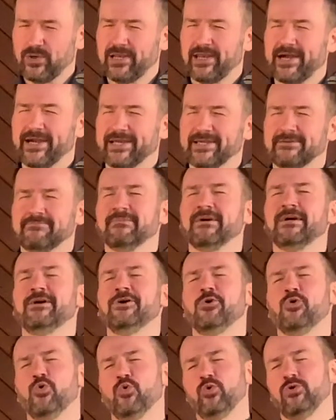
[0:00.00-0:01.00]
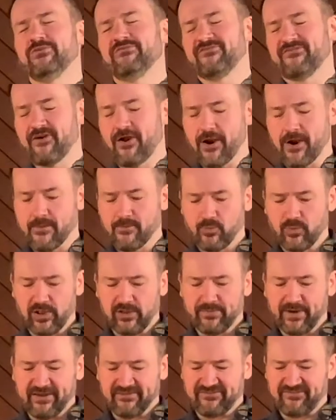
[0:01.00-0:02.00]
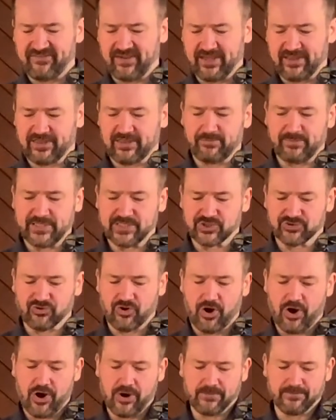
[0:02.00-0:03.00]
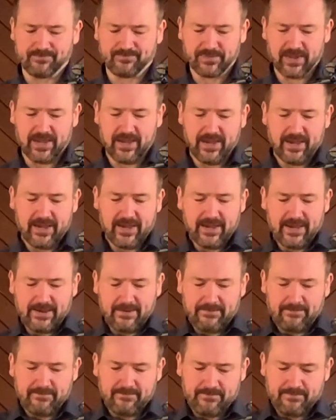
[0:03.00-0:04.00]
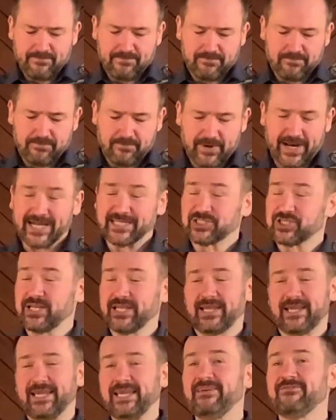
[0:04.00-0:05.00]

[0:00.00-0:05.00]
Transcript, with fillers: Will I hold firm? Will my faith be strong? But actually,